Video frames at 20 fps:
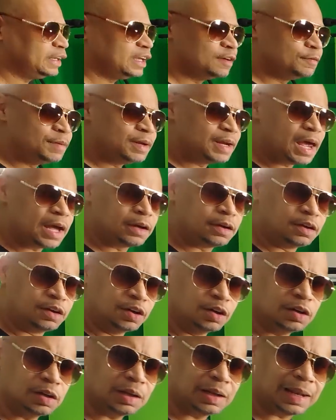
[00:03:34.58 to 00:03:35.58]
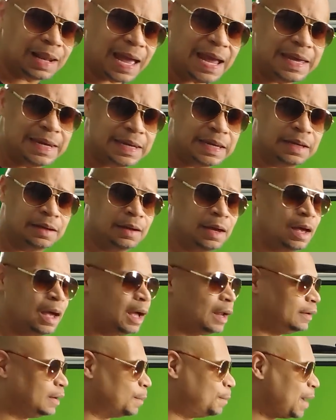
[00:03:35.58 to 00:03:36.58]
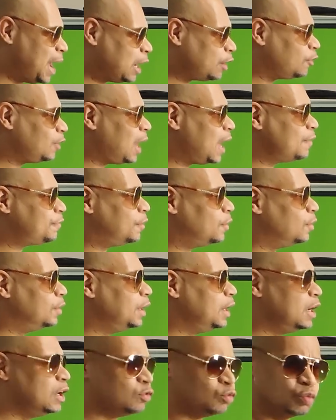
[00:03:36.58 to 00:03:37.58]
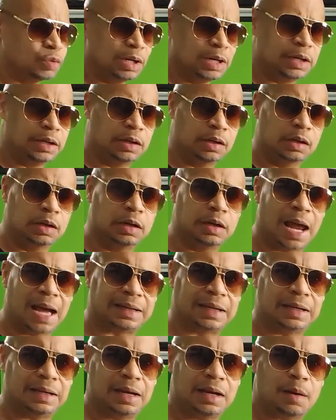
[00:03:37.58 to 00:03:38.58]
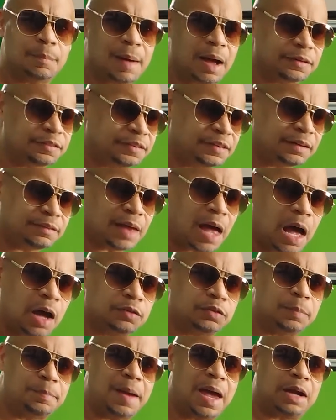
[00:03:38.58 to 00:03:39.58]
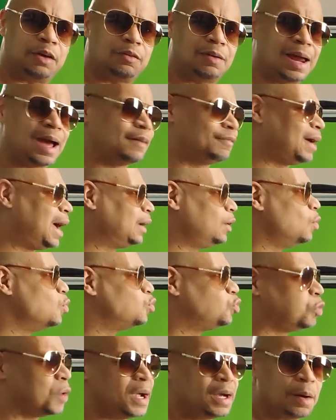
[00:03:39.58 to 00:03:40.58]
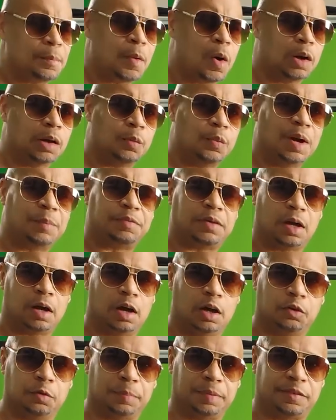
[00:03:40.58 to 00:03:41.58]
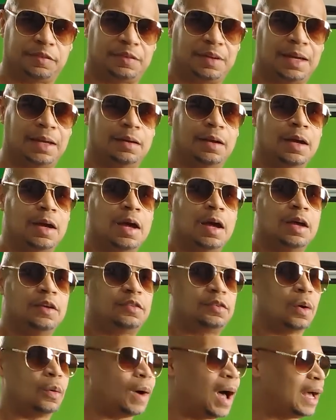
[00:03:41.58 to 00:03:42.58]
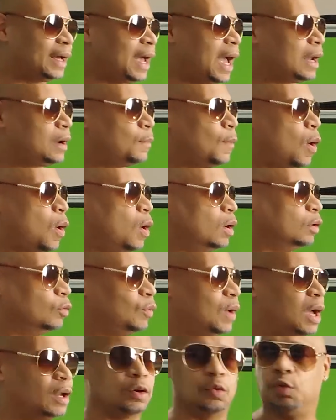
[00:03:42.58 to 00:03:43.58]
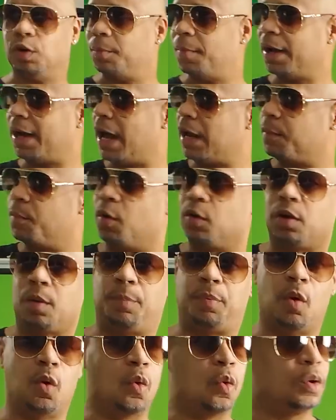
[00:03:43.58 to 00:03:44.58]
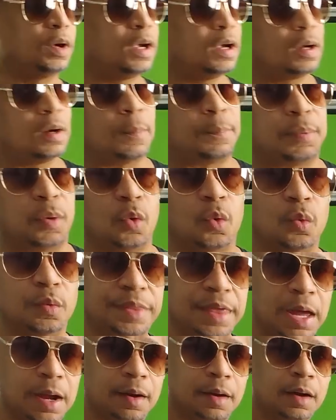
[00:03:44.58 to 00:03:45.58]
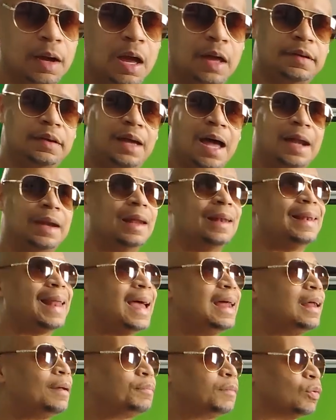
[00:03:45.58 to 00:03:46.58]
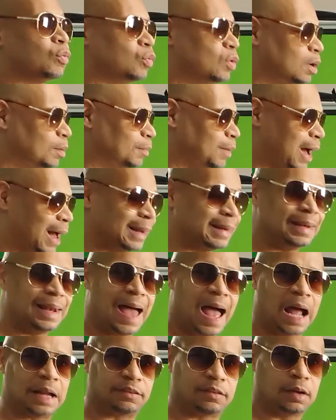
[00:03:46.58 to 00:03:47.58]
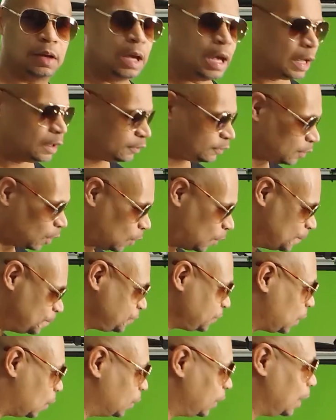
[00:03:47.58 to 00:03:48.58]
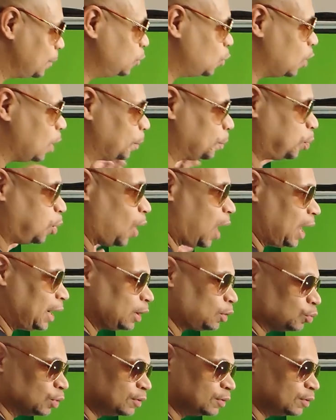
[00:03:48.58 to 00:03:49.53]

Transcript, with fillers: give me that good lighting the battery life on here is really good. I can get about six hours of battery life. I don't crank them all the way up to 100%. So I got them all around the room. I got them on a pole here and a pole there to kind of light up the room a lot. So when I'm doing product